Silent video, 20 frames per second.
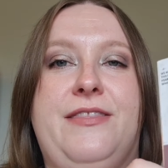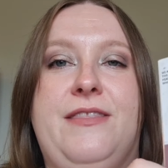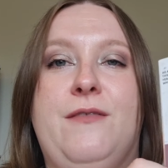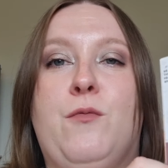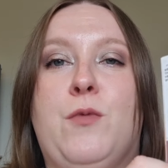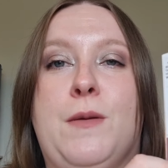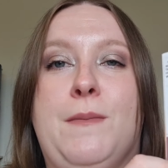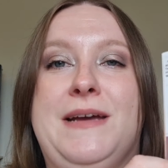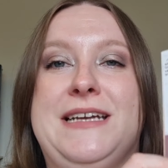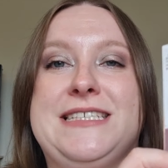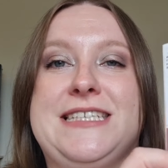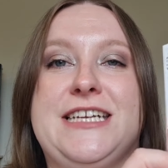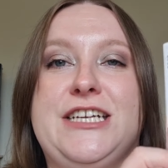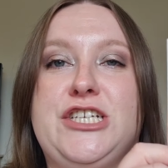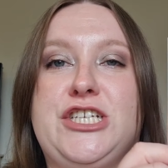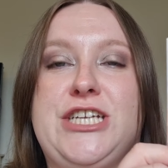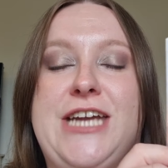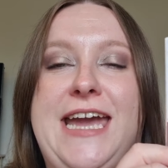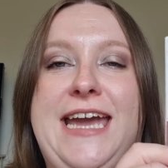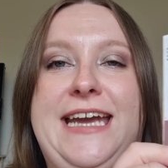We're missing a
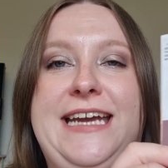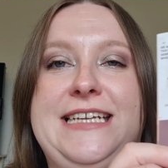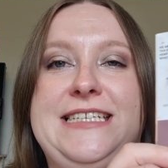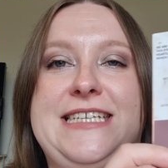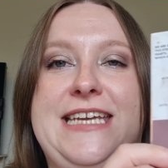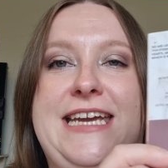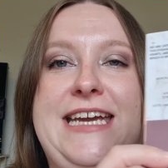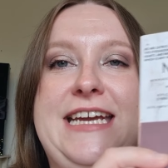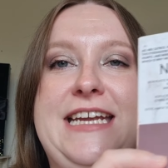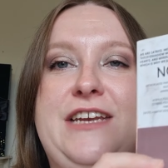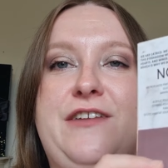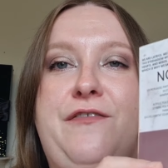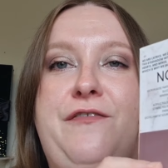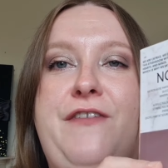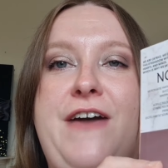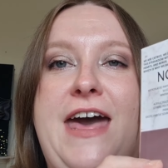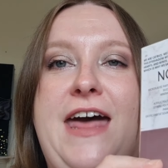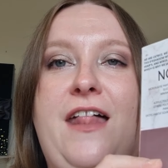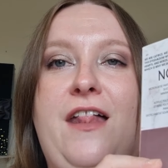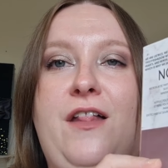shade. It
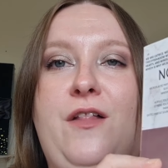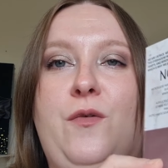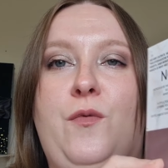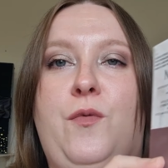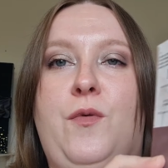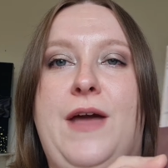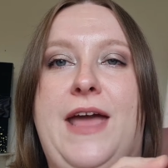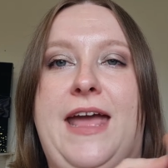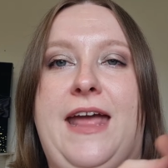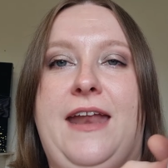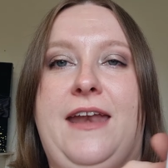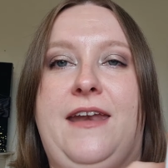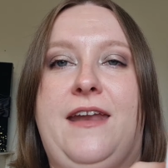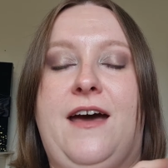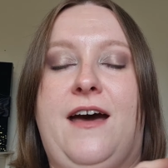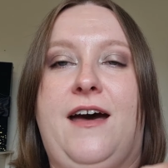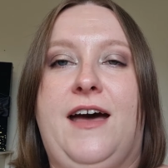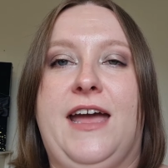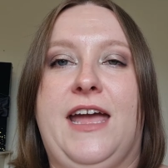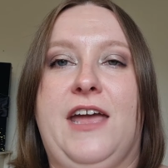fell when
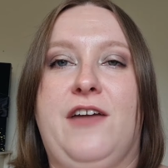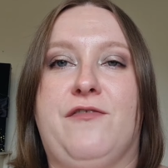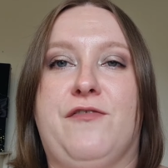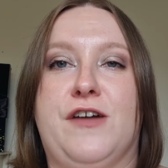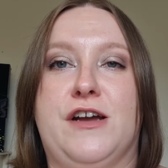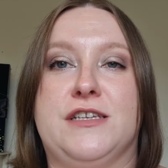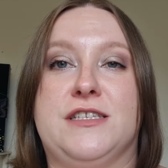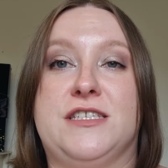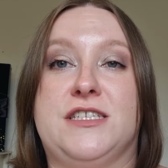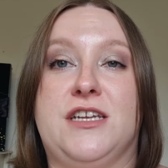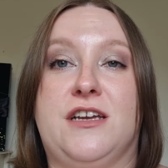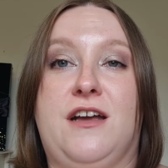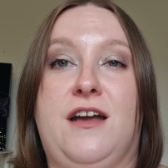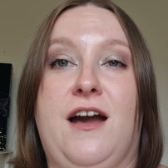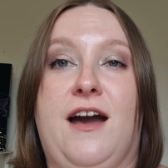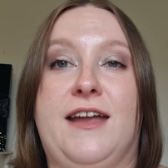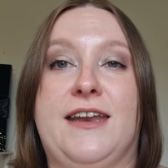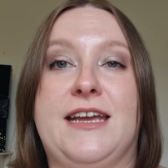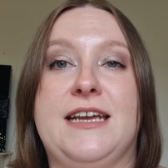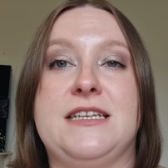I first
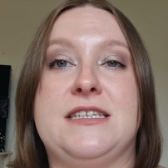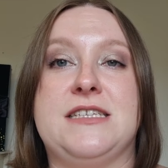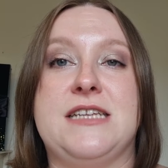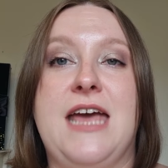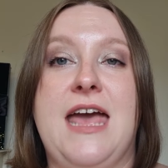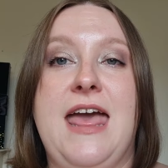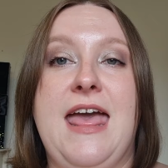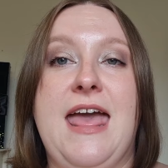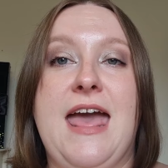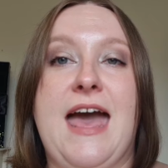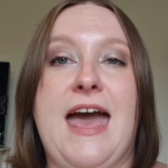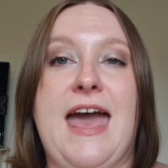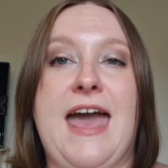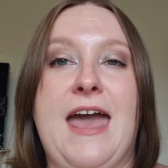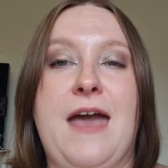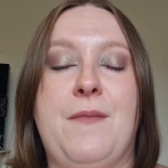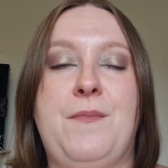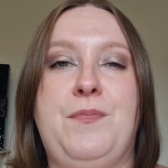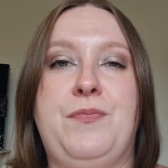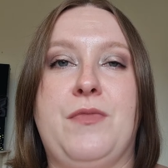got it.
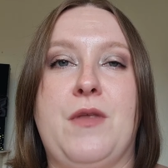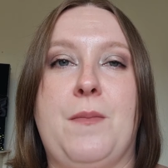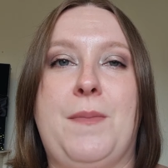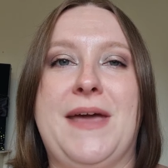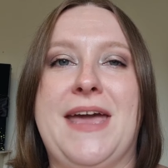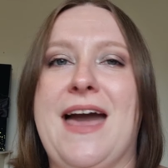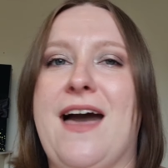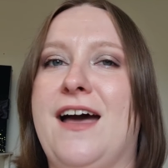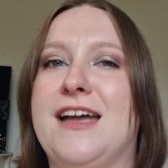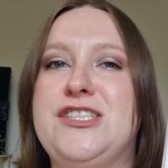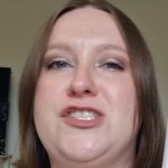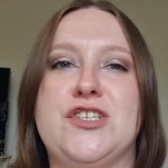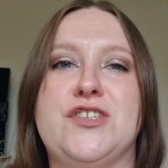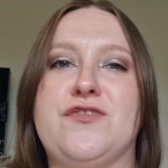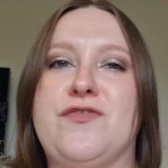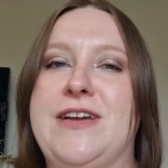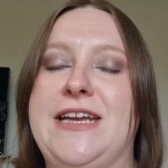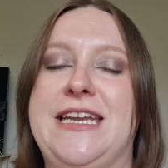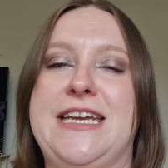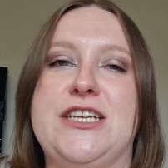But yeah, I
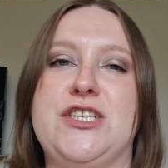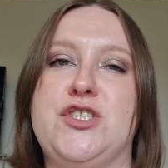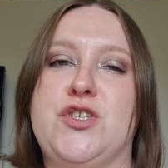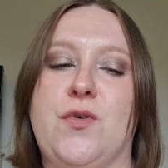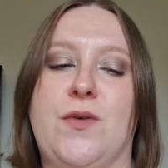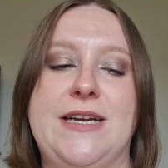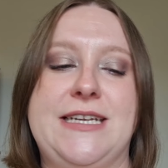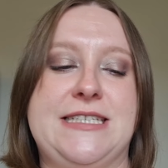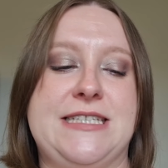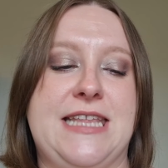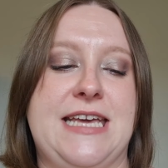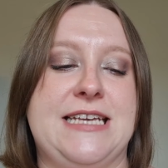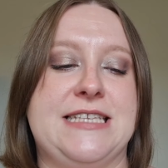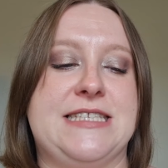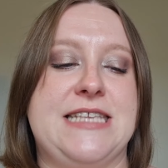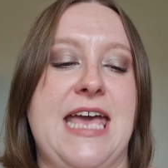just really enjoyed this,